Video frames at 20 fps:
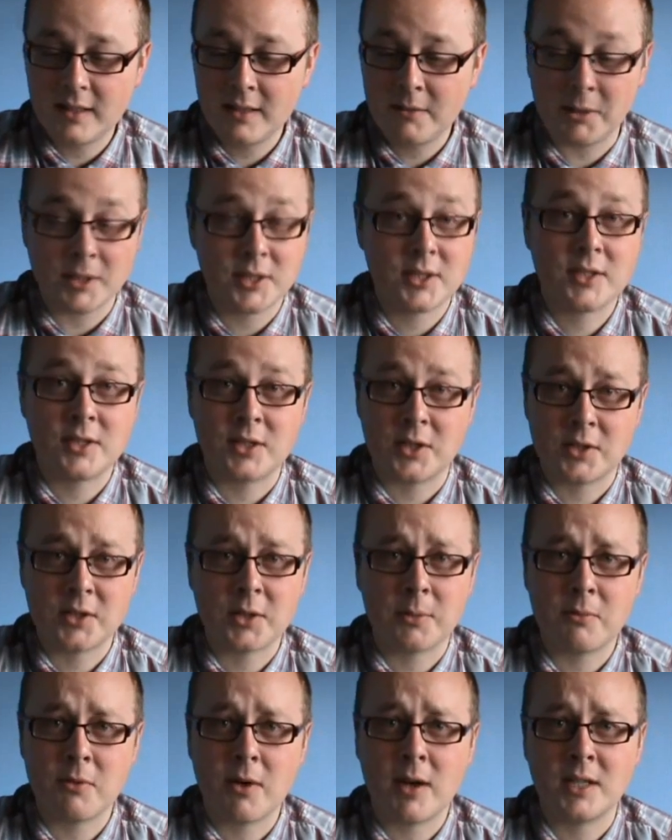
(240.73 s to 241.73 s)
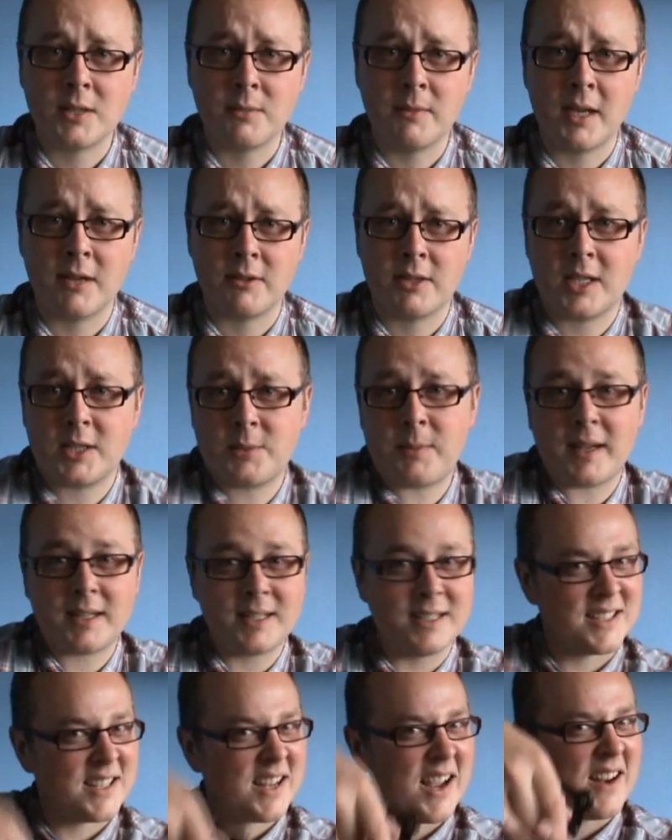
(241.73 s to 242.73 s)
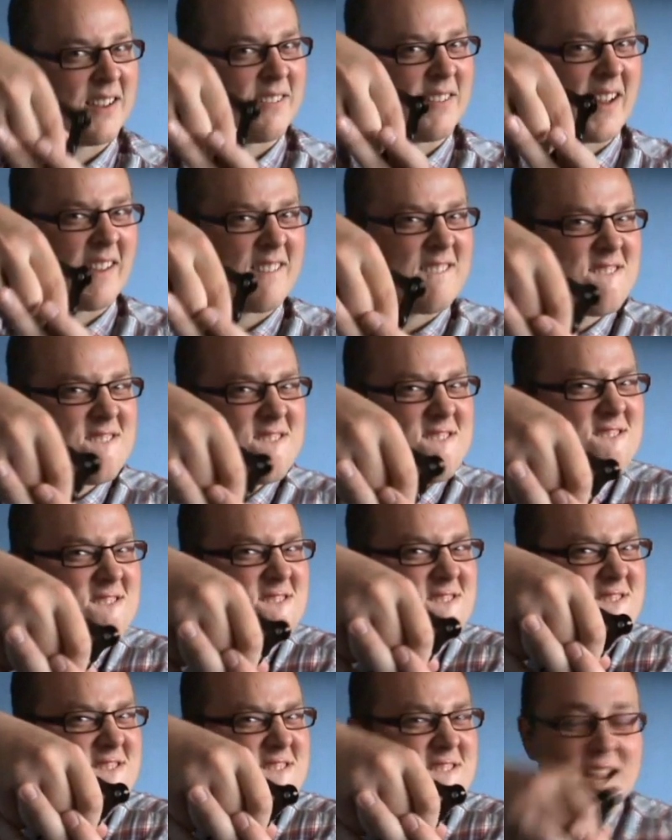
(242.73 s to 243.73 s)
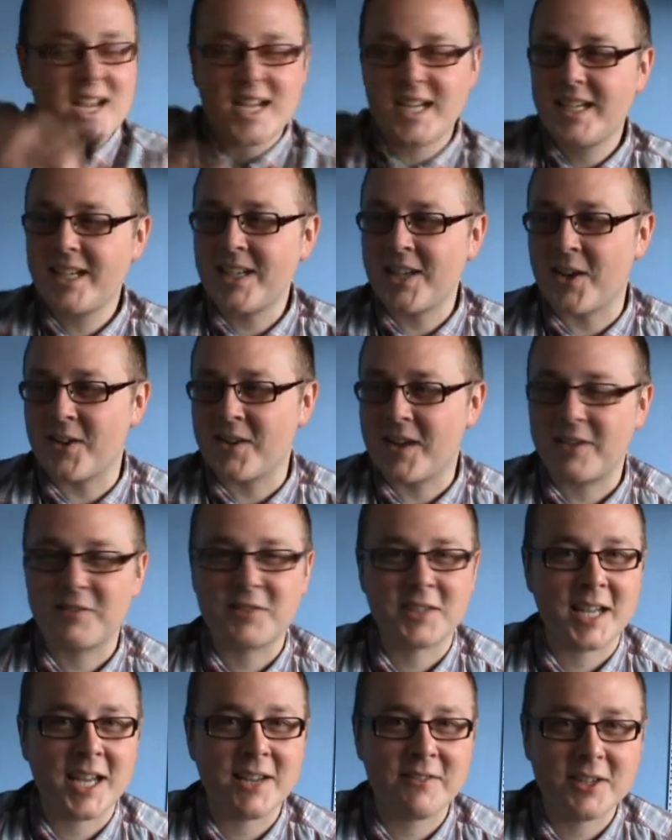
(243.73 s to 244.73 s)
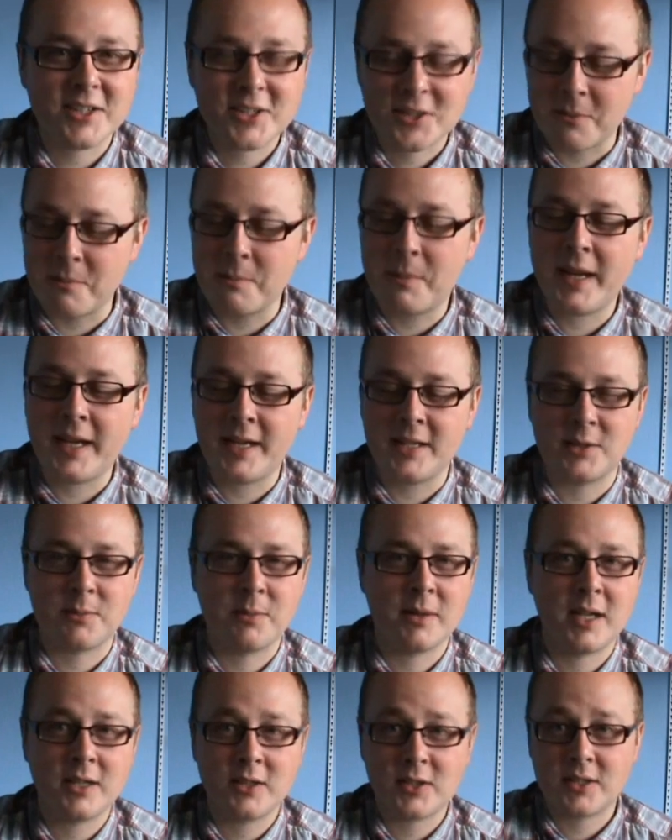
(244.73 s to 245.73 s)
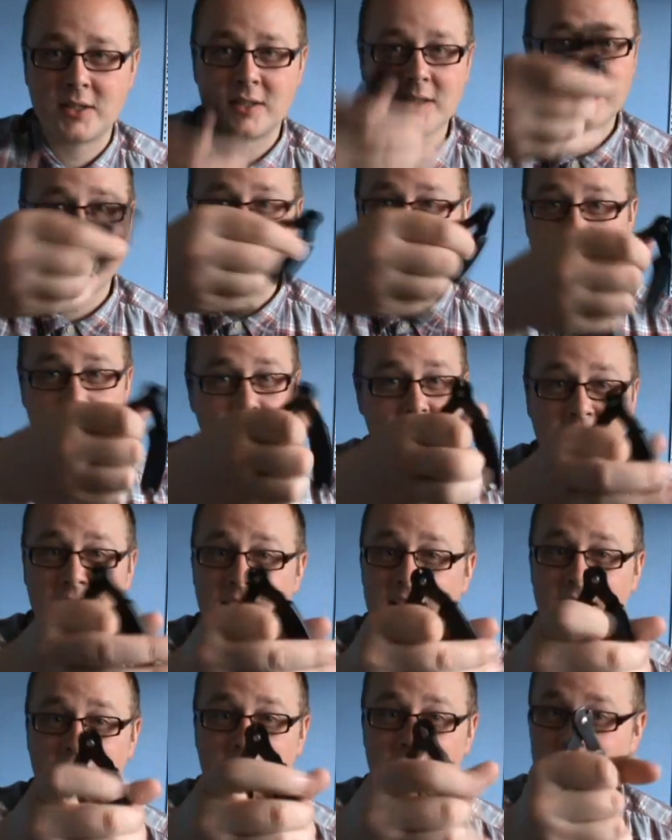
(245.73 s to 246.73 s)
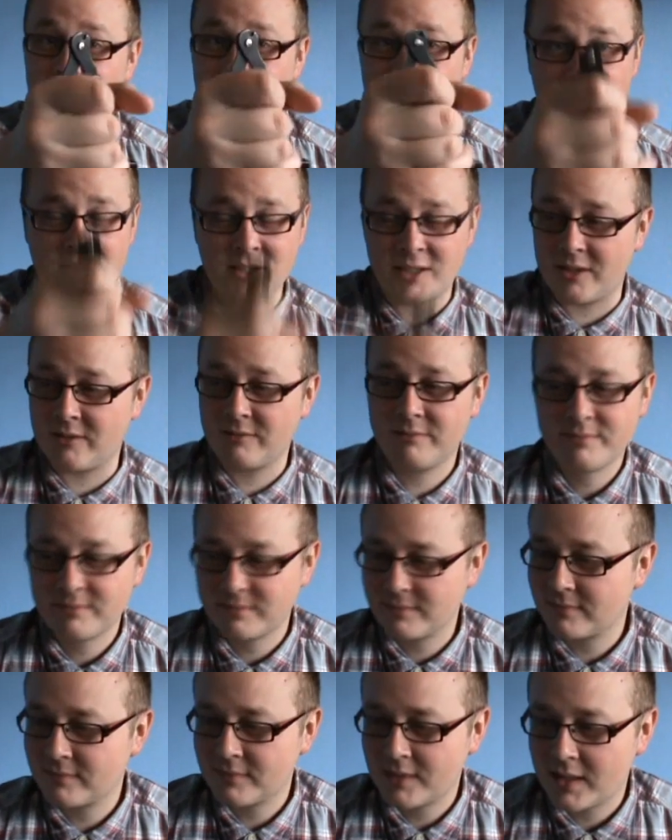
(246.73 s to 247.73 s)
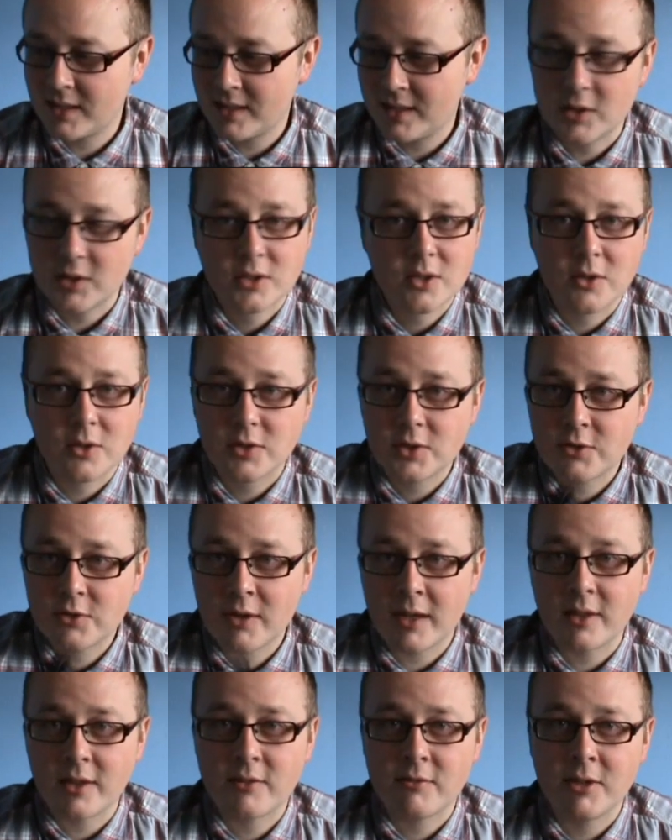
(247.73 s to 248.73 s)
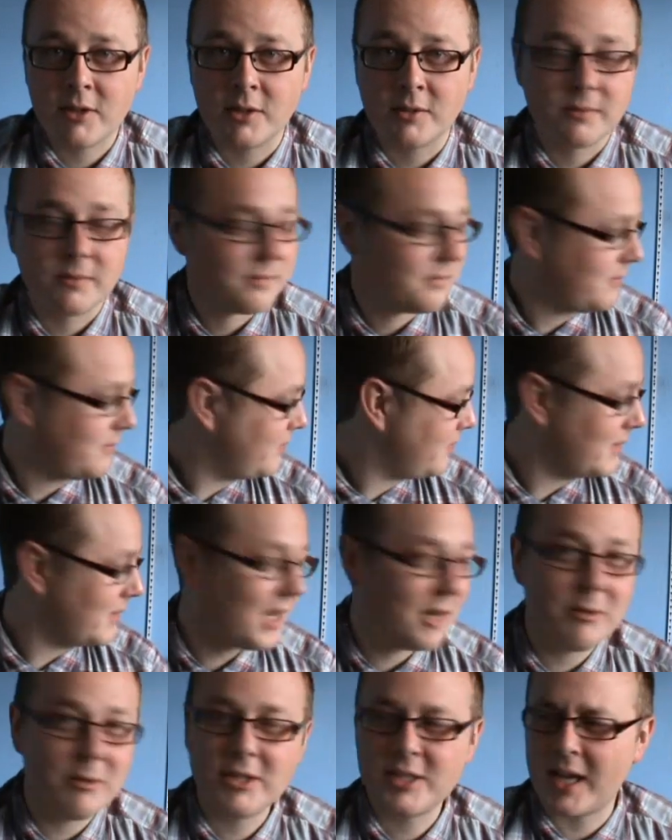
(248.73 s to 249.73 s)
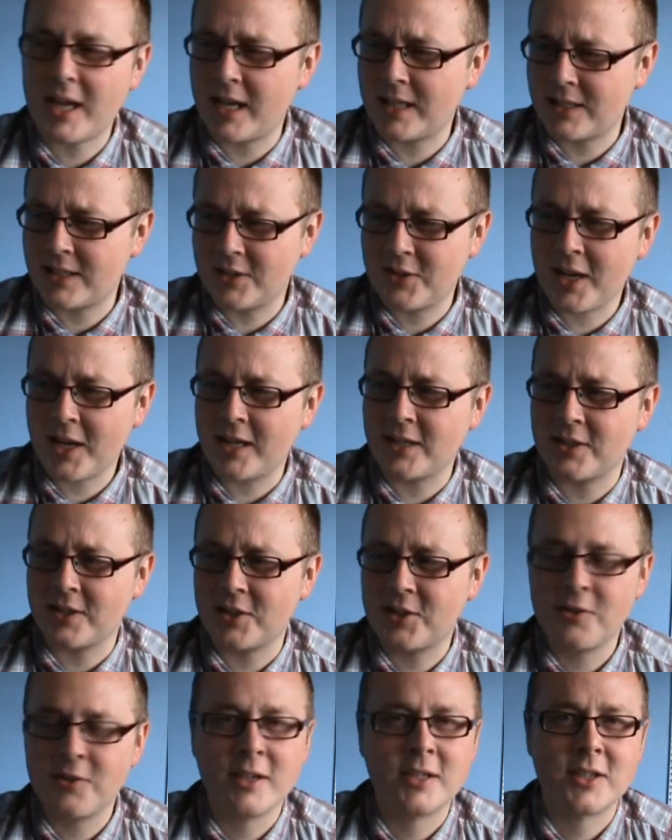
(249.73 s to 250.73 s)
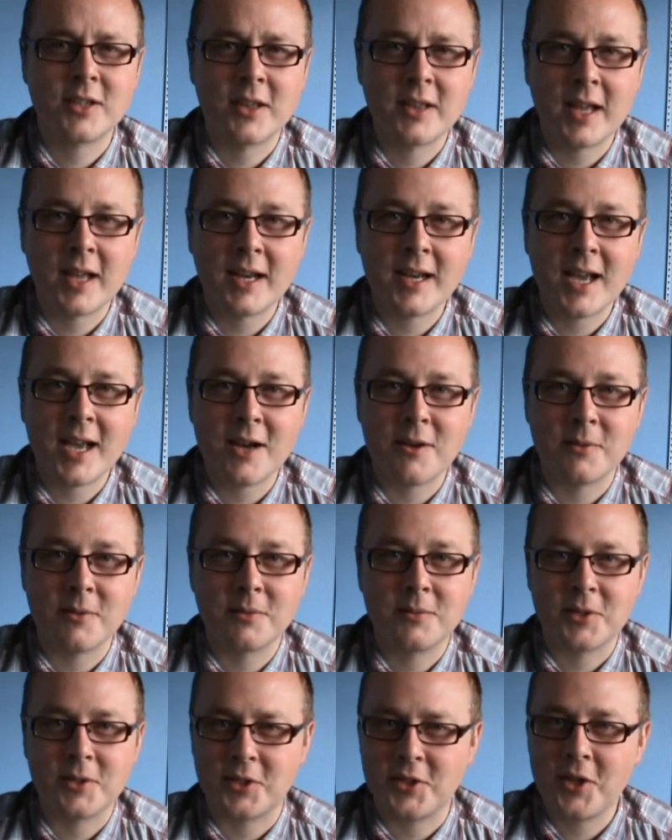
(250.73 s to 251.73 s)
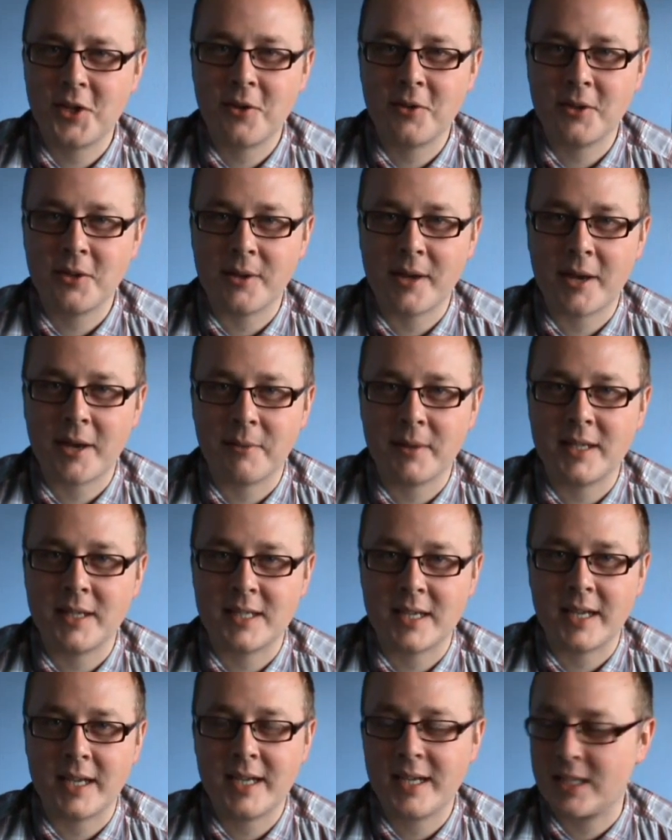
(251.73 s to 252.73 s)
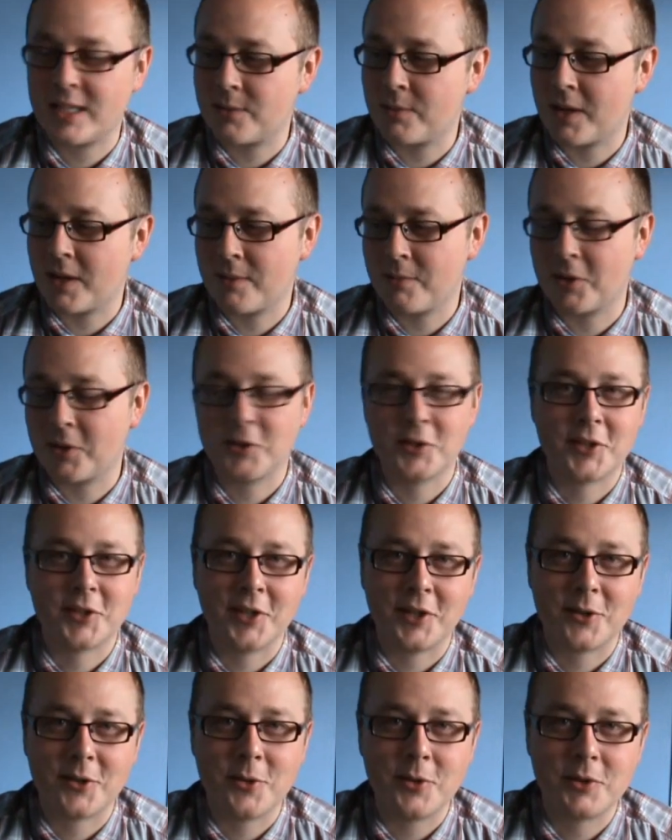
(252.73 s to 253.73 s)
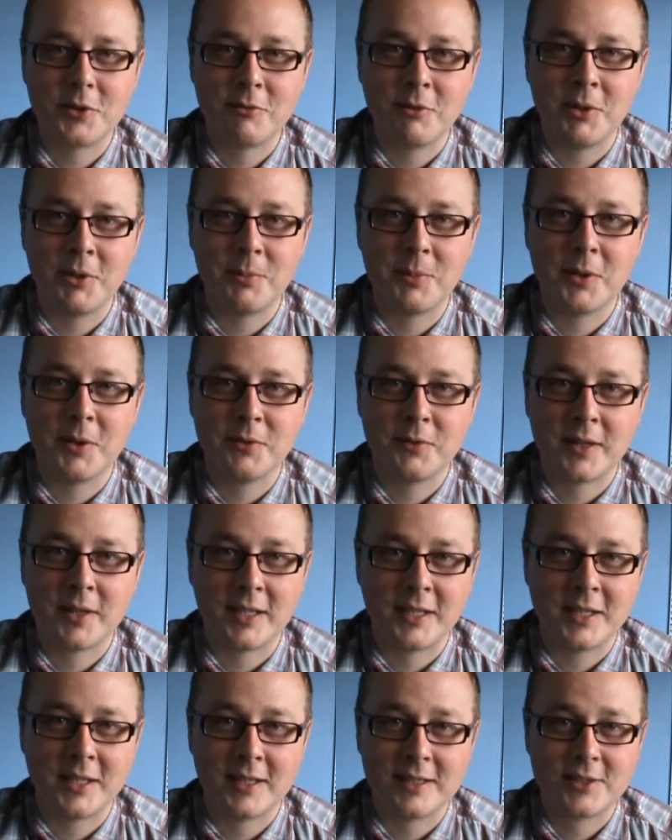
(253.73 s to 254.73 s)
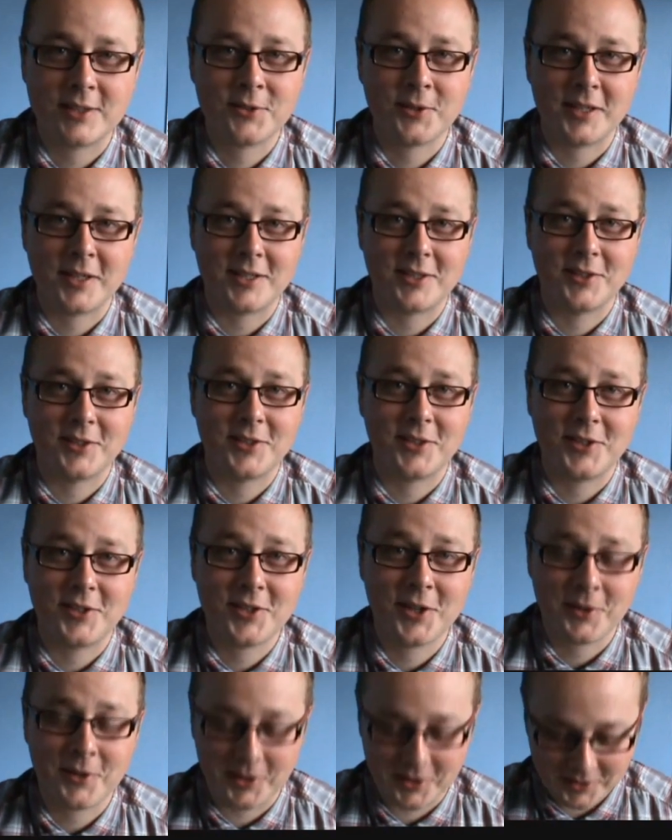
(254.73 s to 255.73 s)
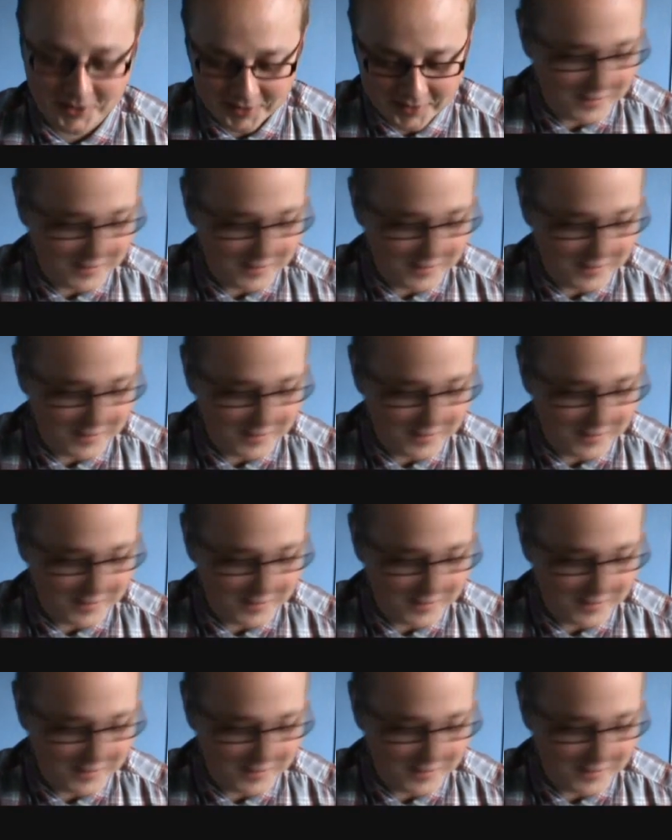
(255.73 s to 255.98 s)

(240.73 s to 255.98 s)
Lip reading: which surprised me. I was expecting to kind of like, you know, have to give it some beans, but it was easy. I just cut straight through. I wish I had to change the strings on that now to show you how easy it is, but I'm not just going to cut through perfectly nice strings just to show you.